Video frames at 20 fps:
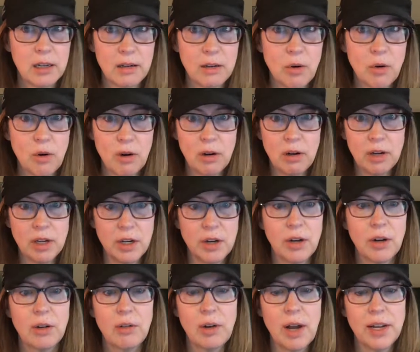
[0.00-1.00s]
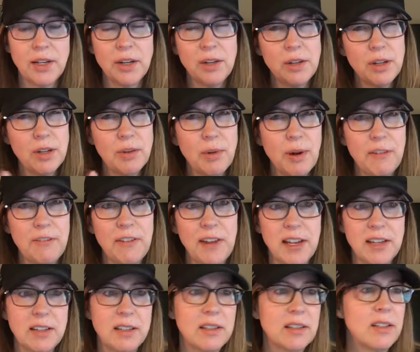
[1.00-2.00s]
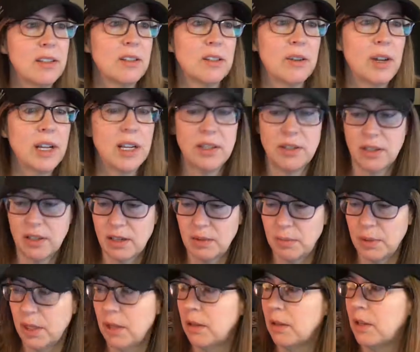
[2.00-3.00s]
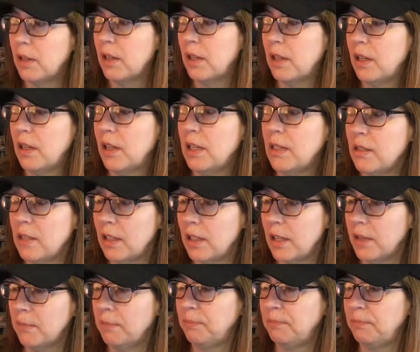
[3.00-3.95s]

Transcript: Or, you know, I know you write fantasy, so I guess it could be easily.